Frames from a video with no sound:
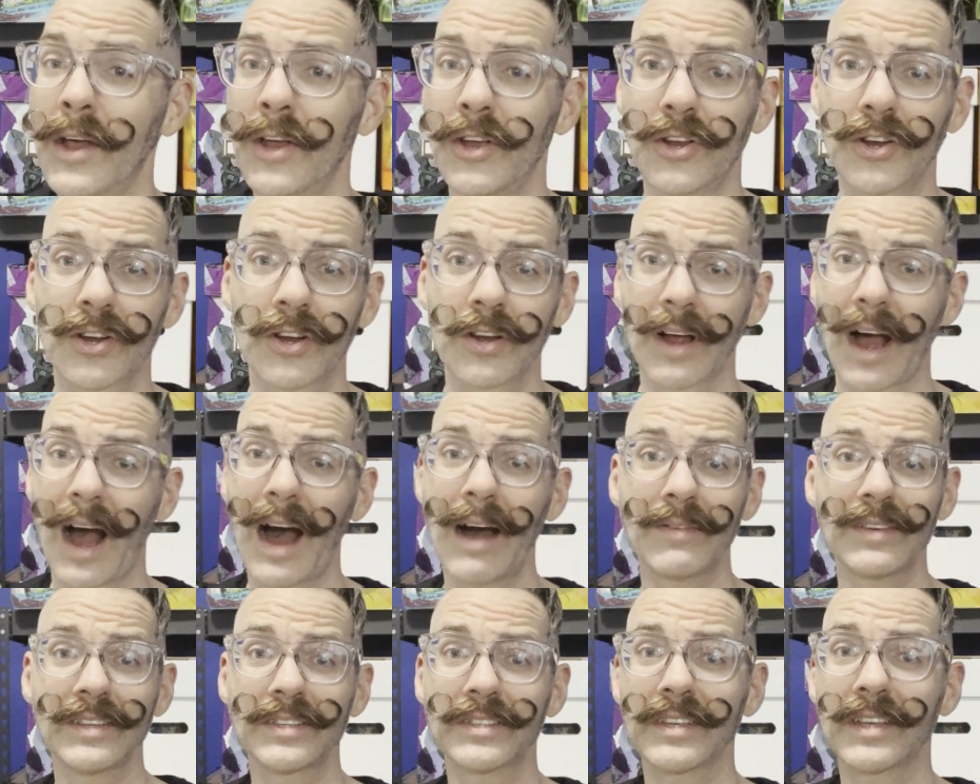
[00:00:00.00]
You're
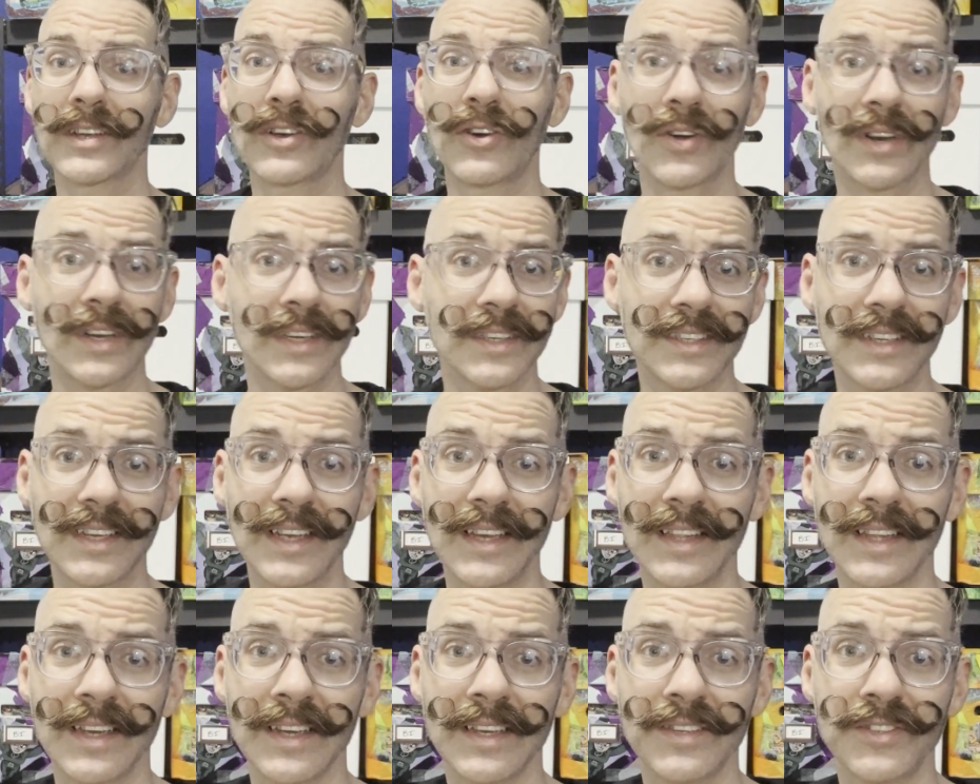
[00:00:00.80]
obviously going to
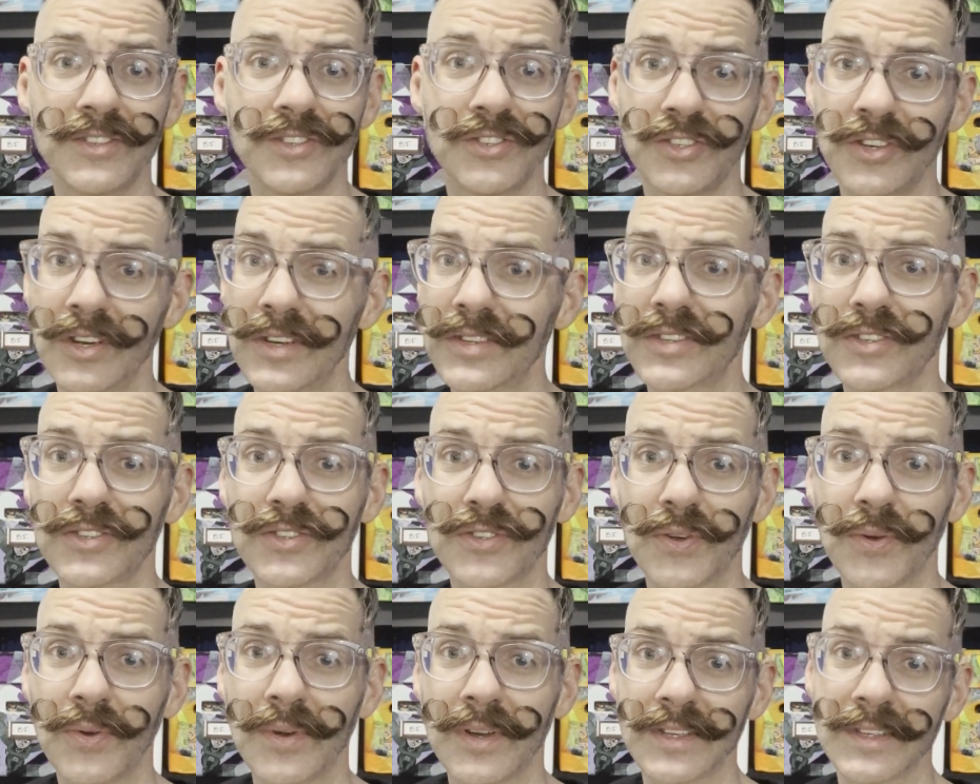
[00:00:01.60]
see these just as
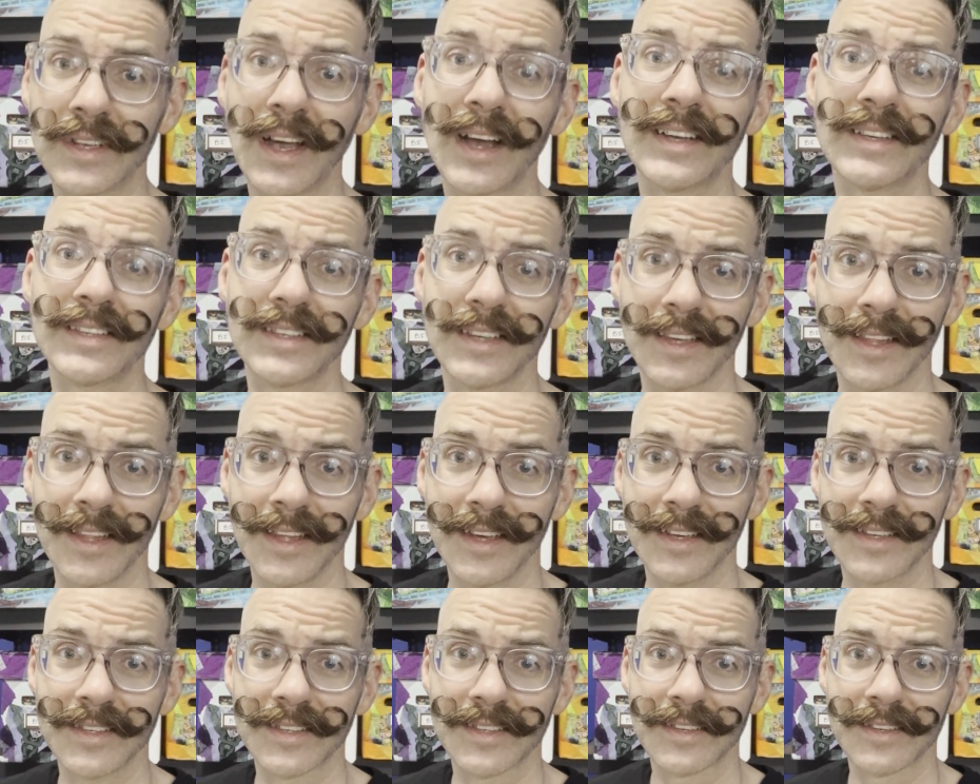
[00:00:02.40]
soon as I see
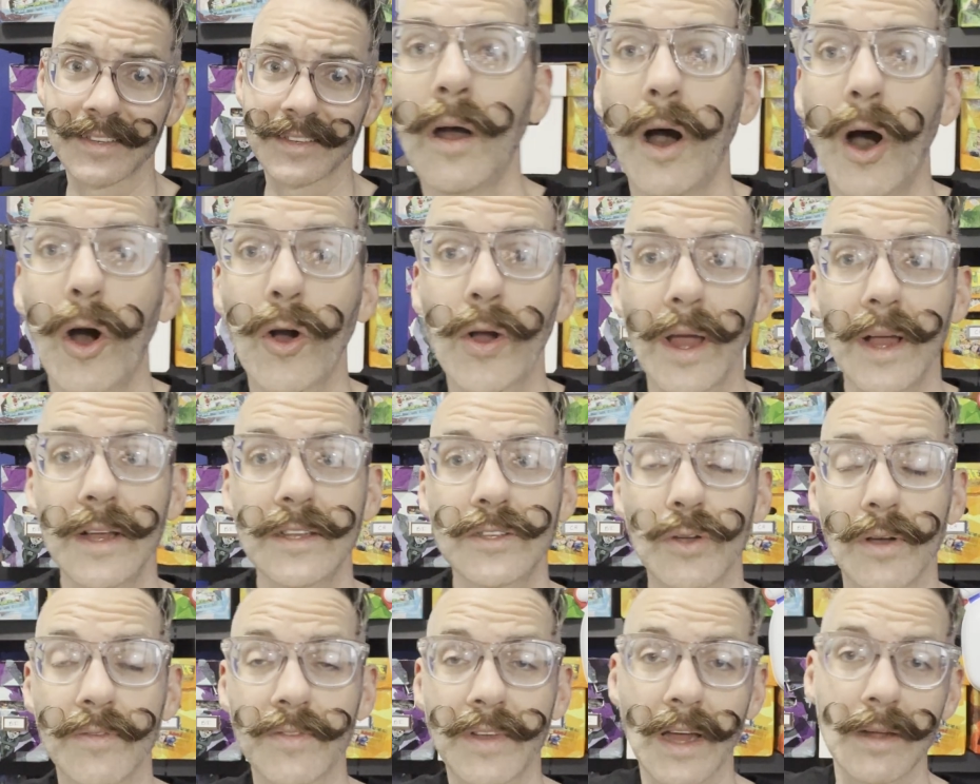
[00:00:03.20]
these. Okay,
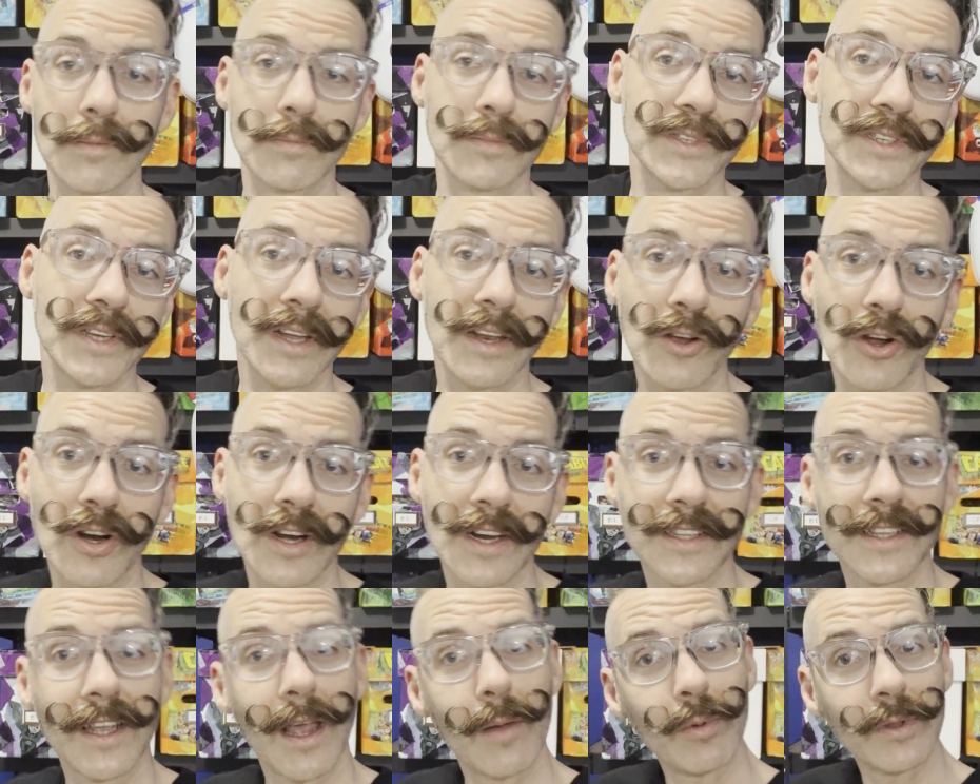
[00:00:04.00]
so I've got them sitting on
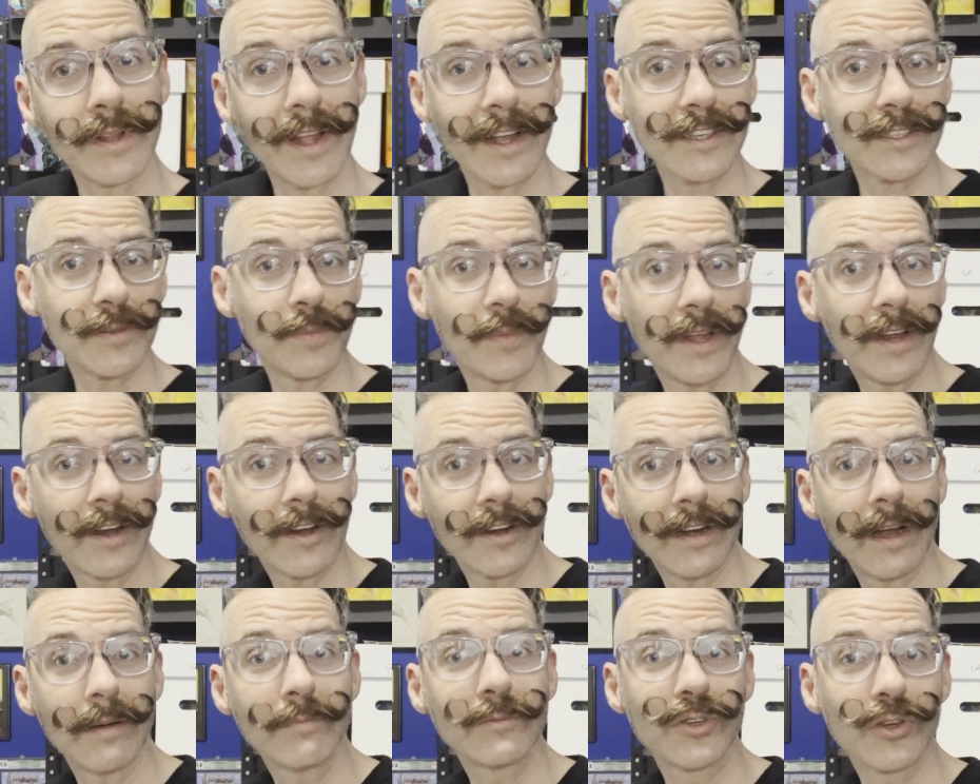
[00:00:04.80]
a table next to me here,
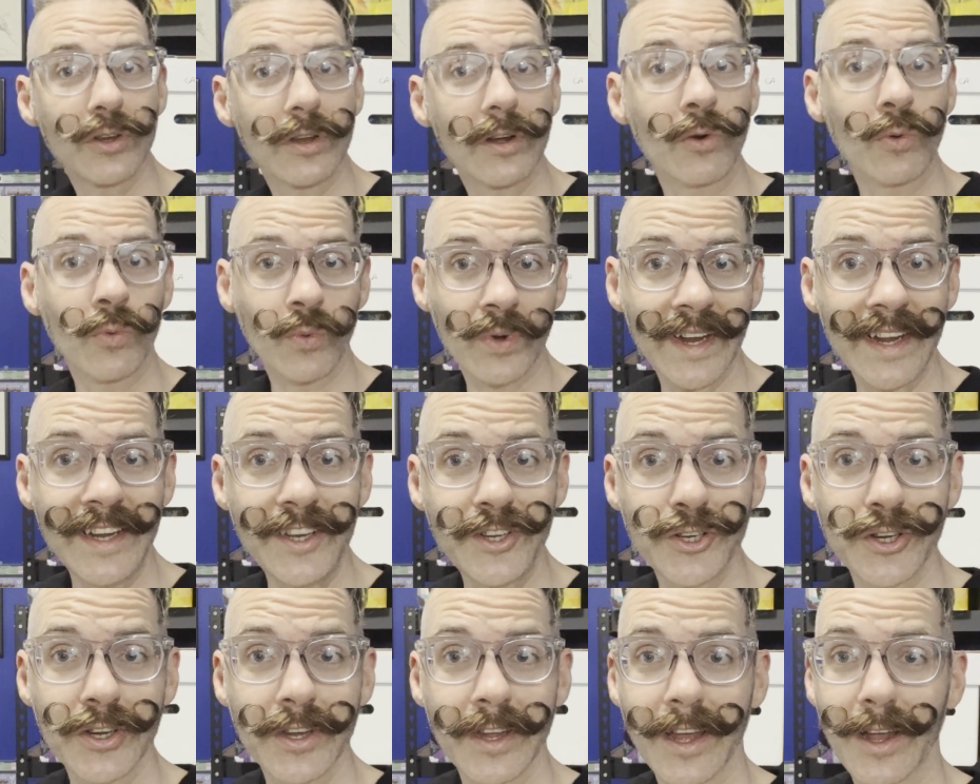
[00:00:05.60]
and I'm just going to
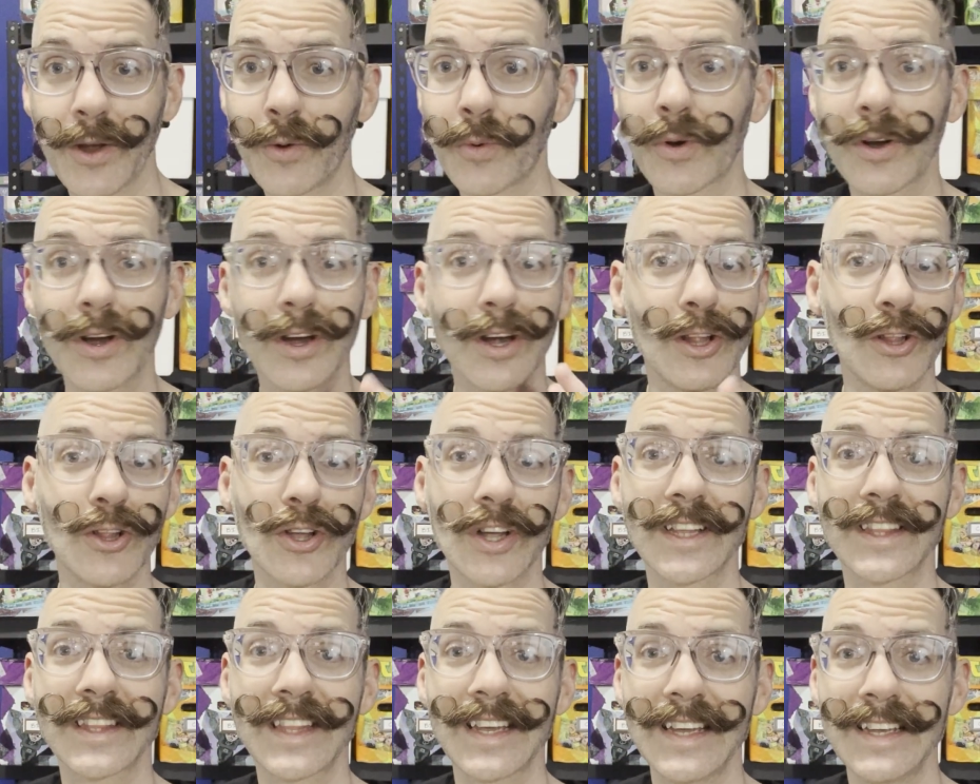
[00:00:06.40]
reach, and we're going to
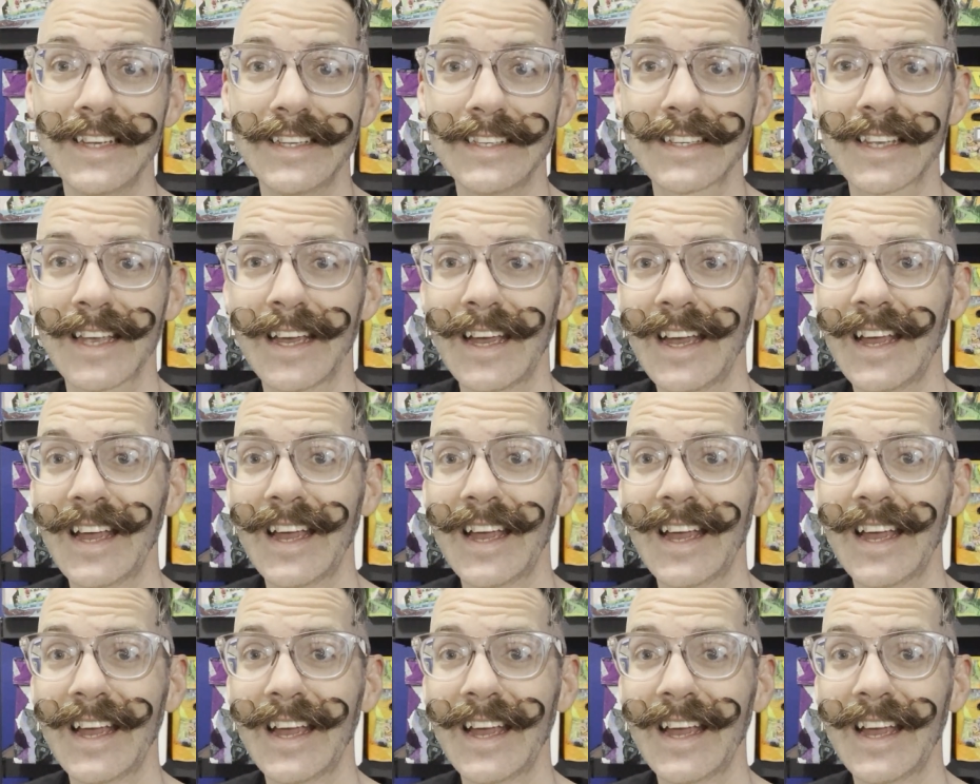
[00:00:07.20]
look at these.